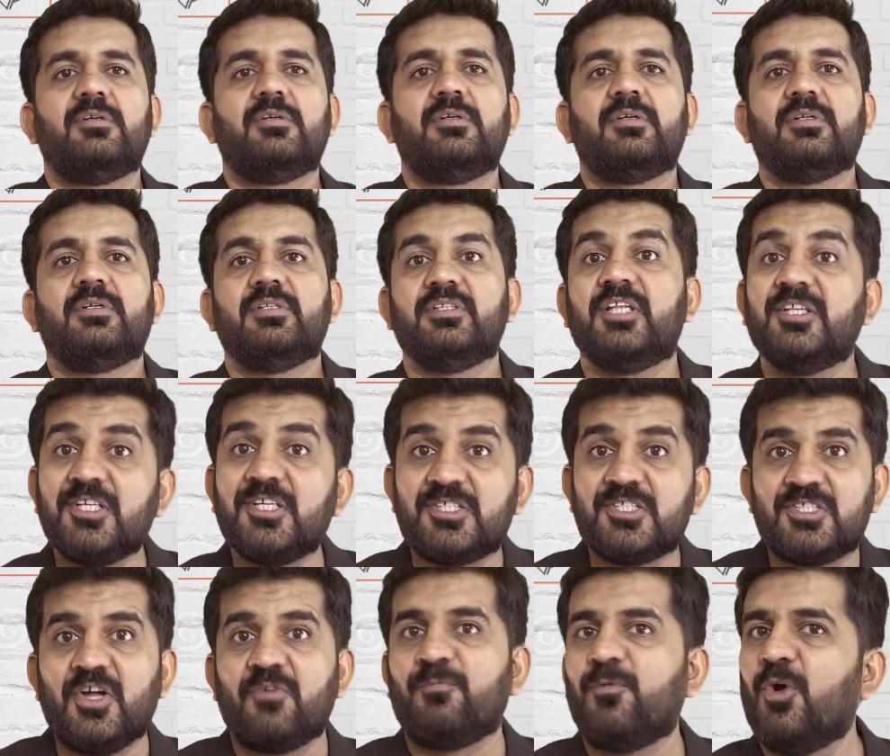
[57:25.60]
This is
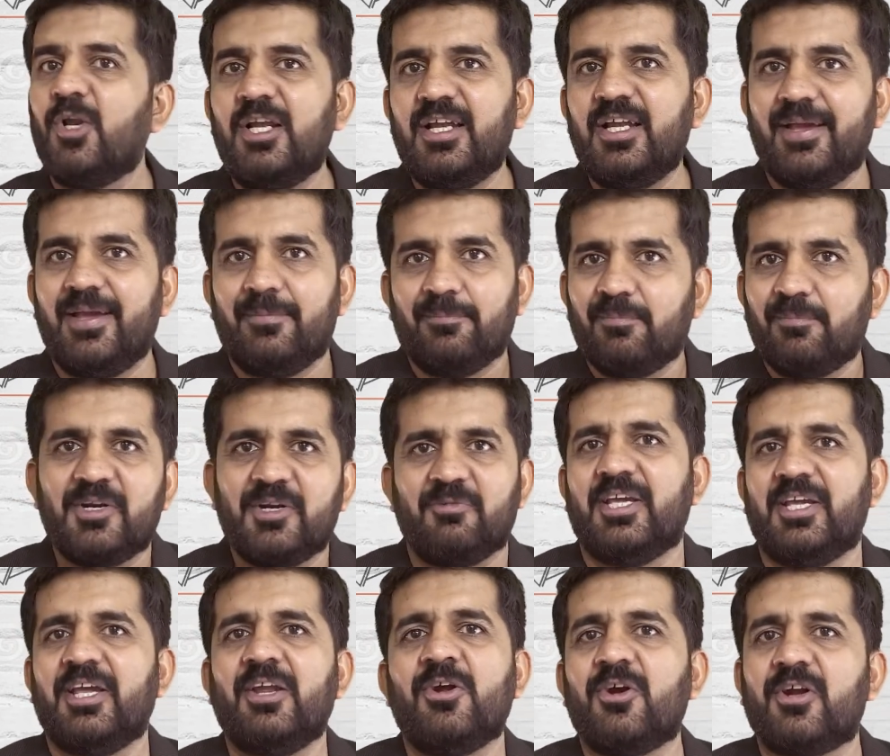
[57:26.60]
the full name, but we
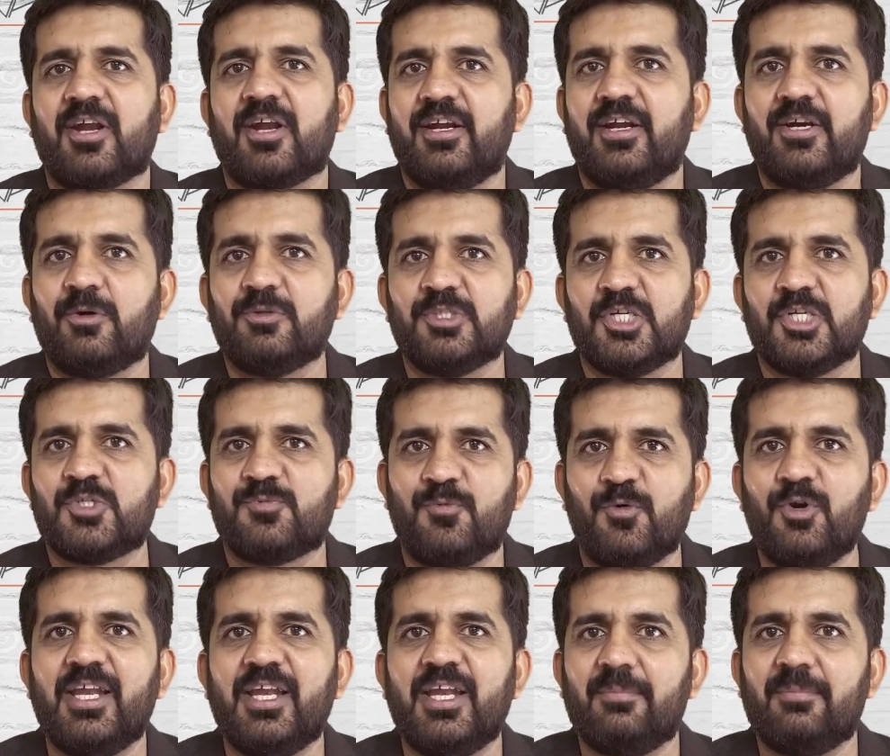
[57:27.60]
cannot write down this full
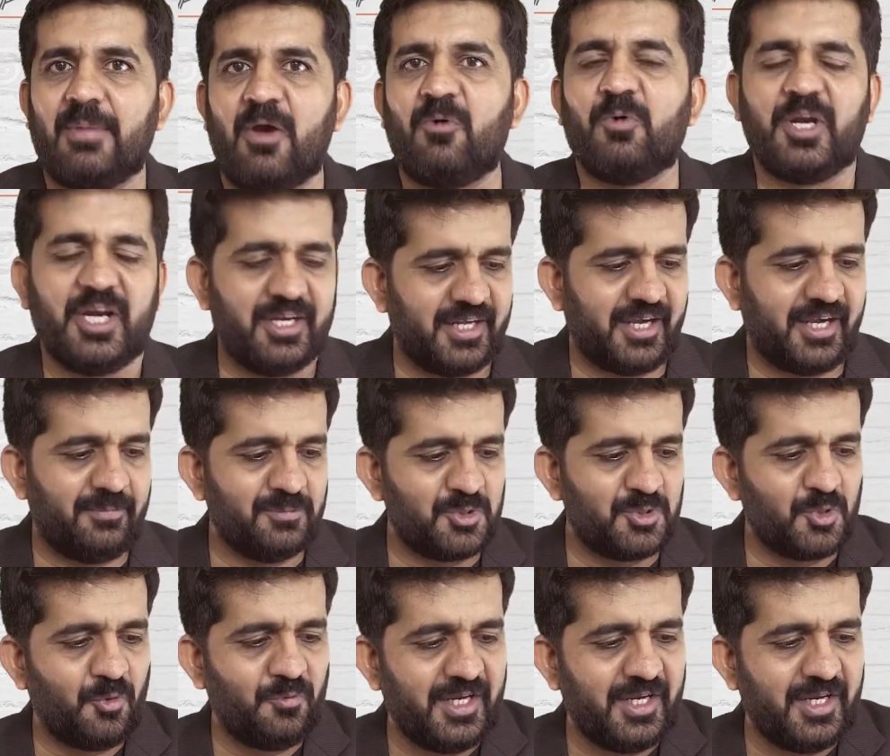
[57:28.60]
name every time.
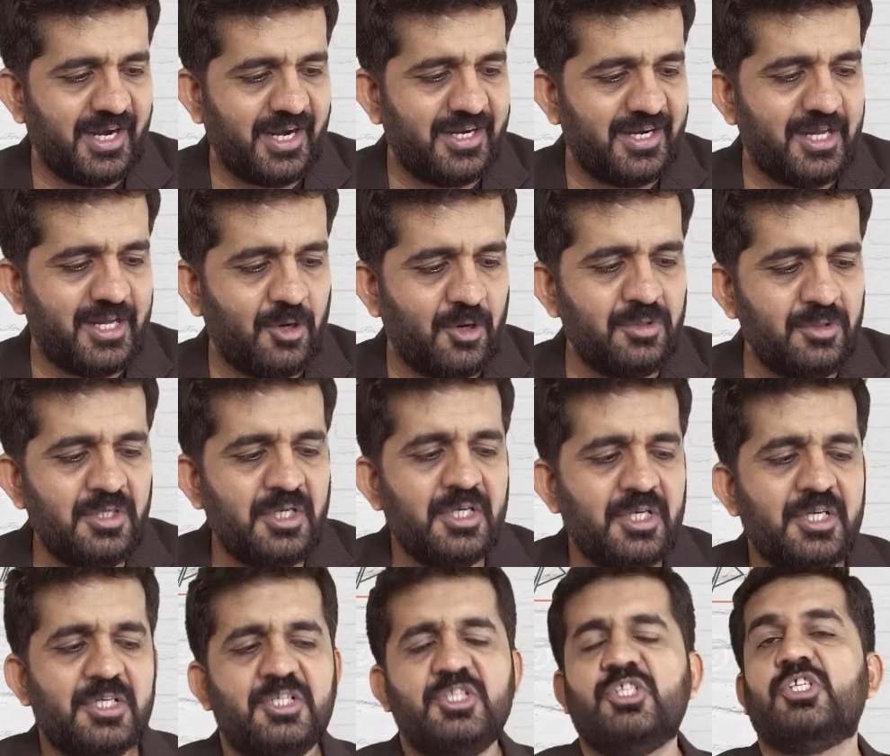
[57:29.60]
So we write down
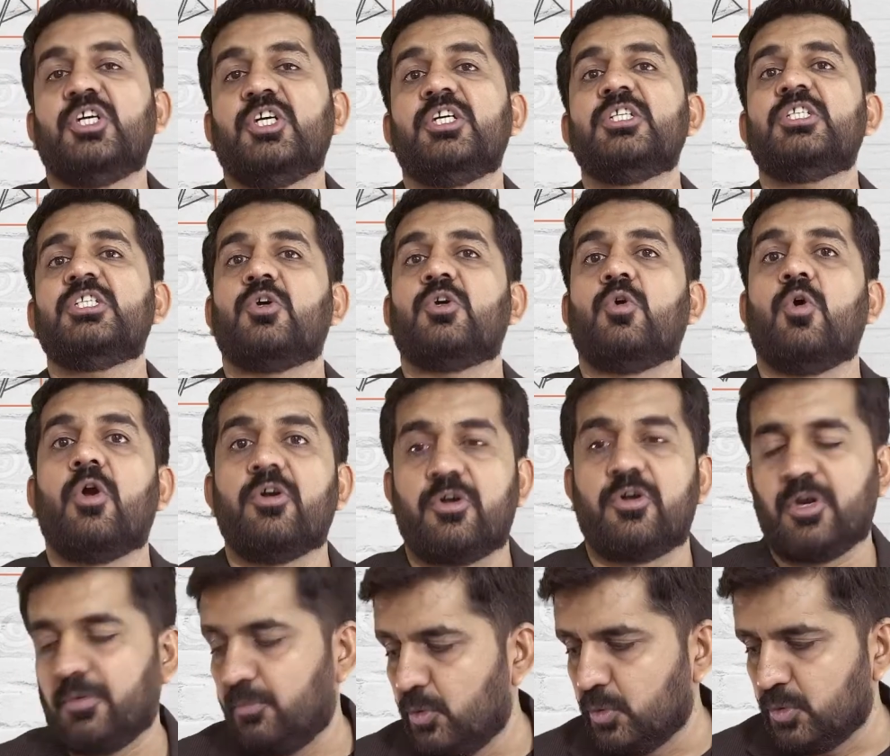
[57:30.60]
just
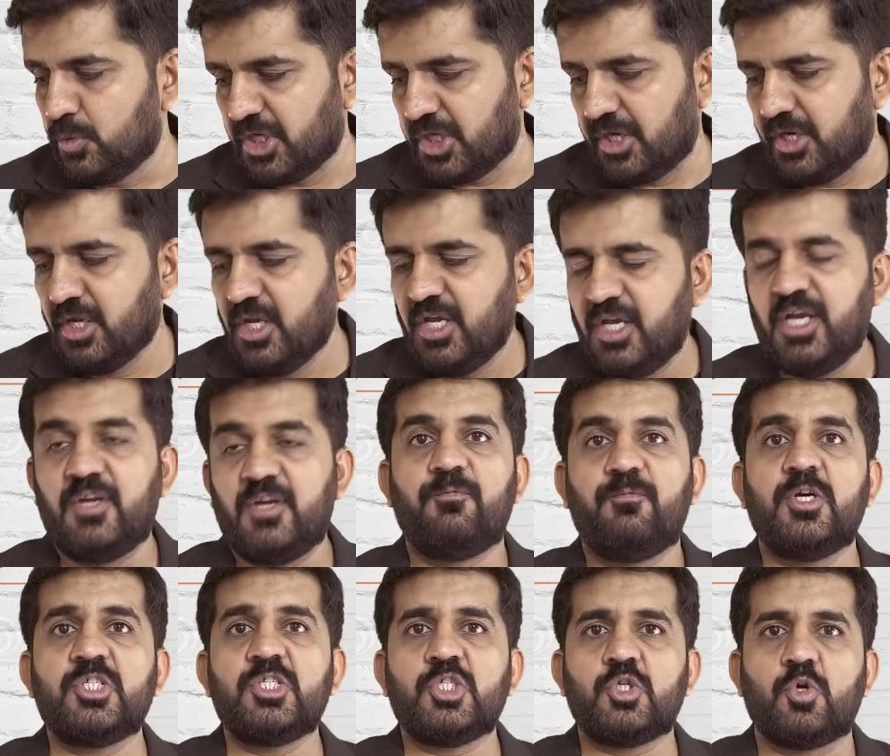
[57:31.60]
contribution. It
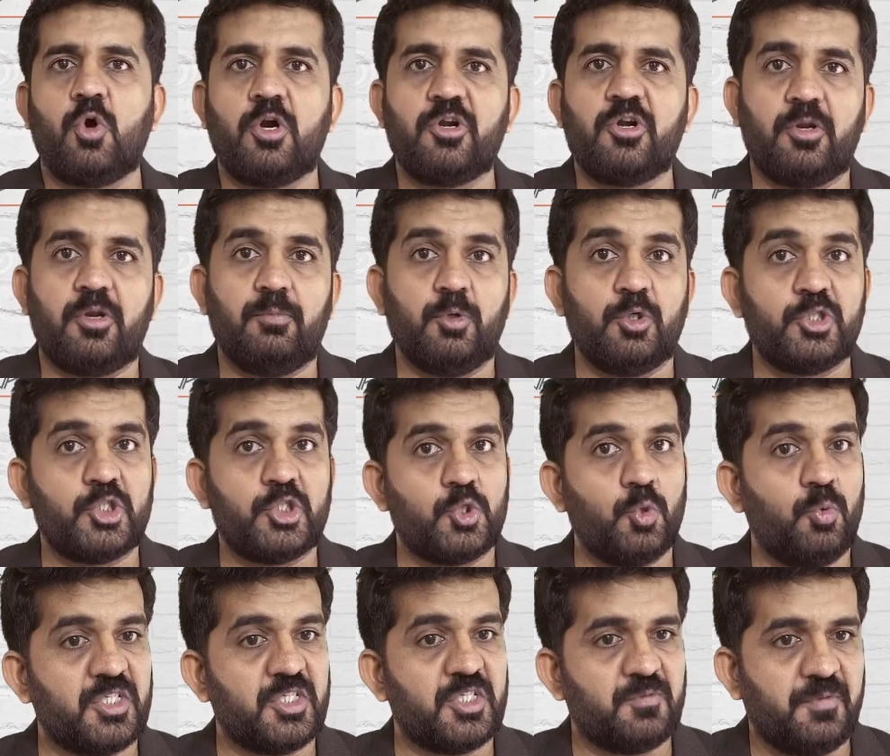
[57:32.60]
first contributes
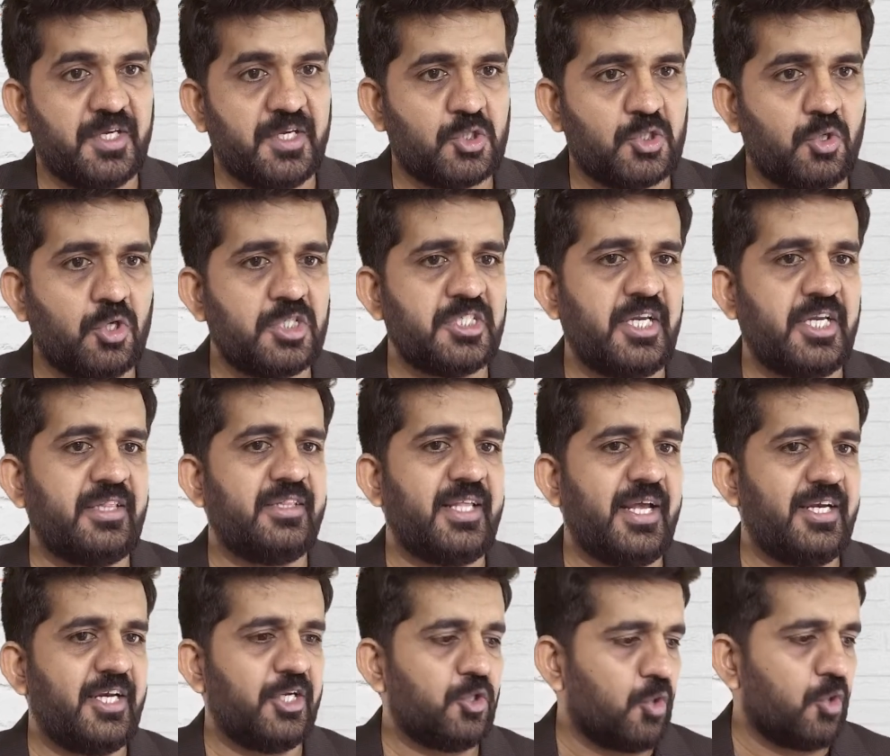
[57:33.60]
towards fixed cost and
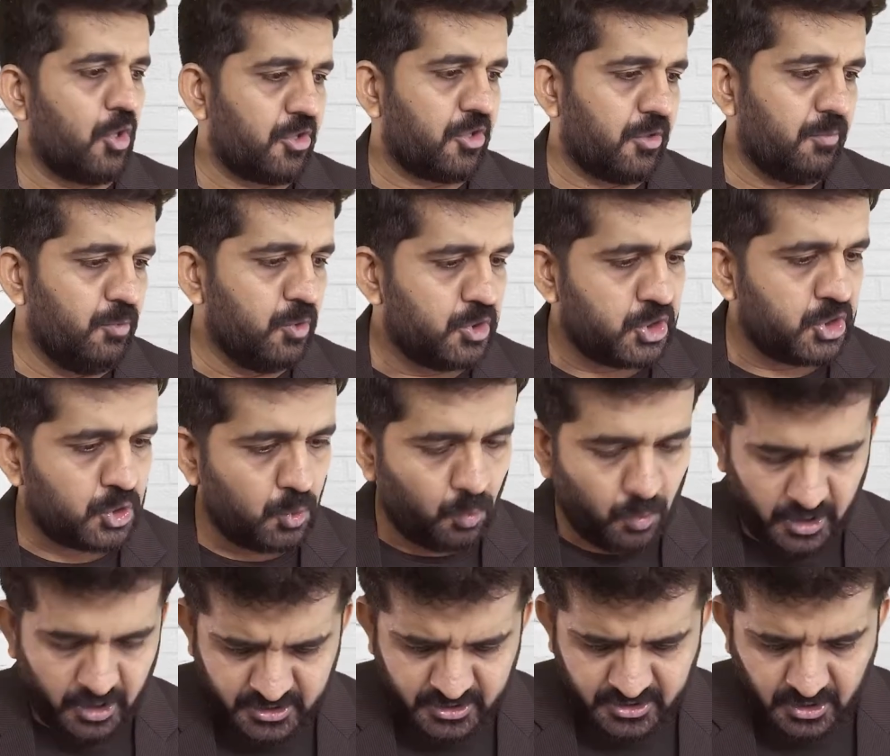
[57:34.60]
then it contributes
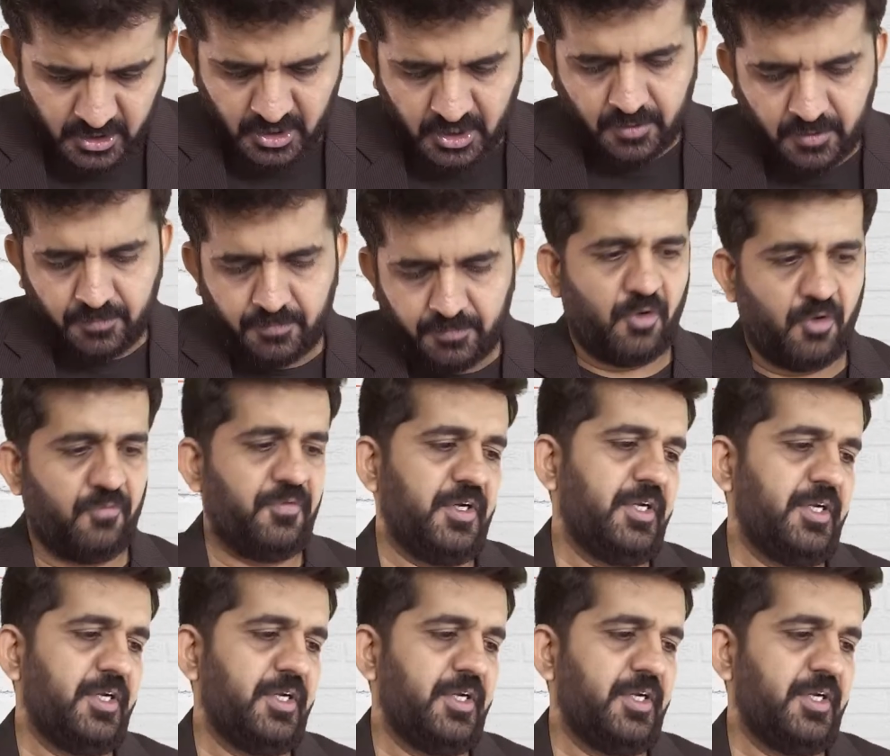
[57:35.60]
towards profit.